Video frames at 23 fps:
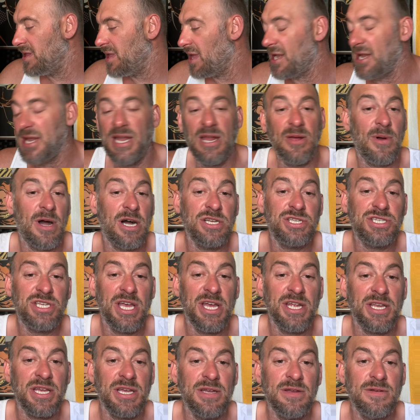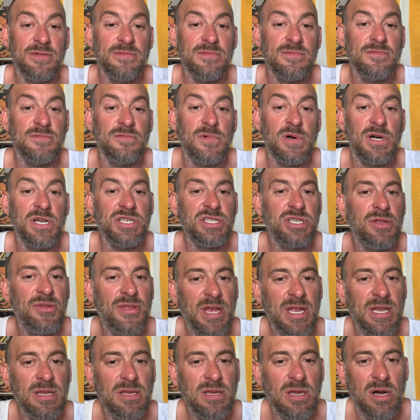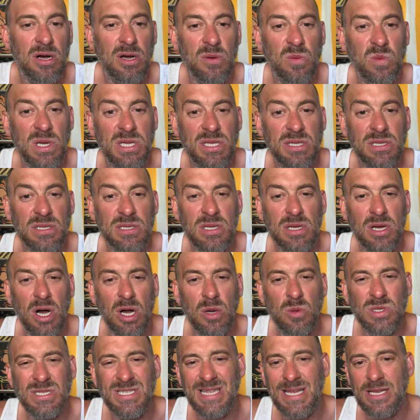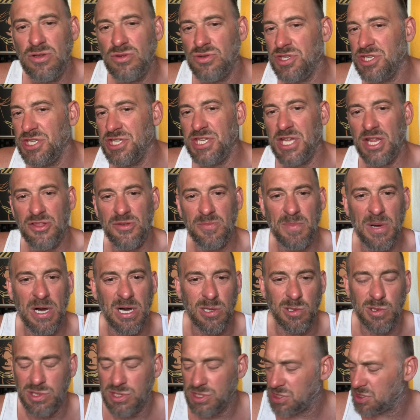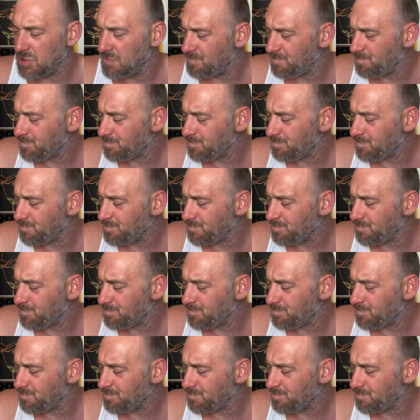anyway, I shared it. Right. So then I was then on another post.